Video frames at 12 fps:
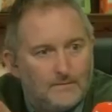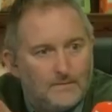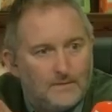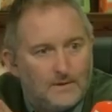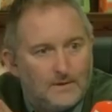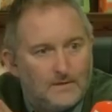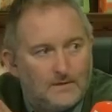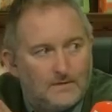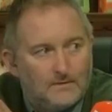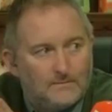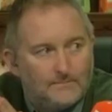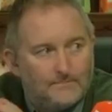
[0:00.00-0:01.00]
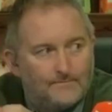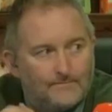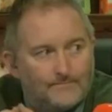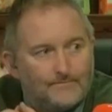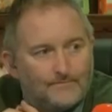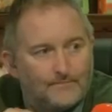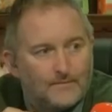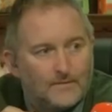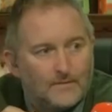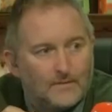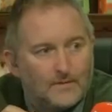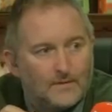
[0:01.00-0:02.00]

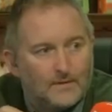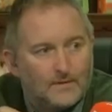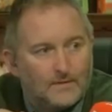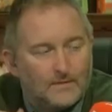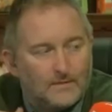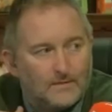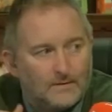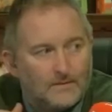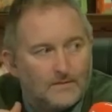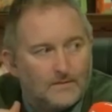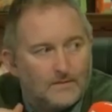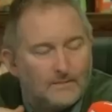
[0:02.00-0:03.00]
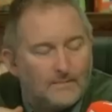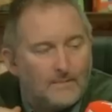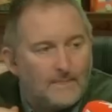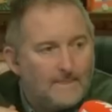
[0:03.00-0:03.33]
(silent)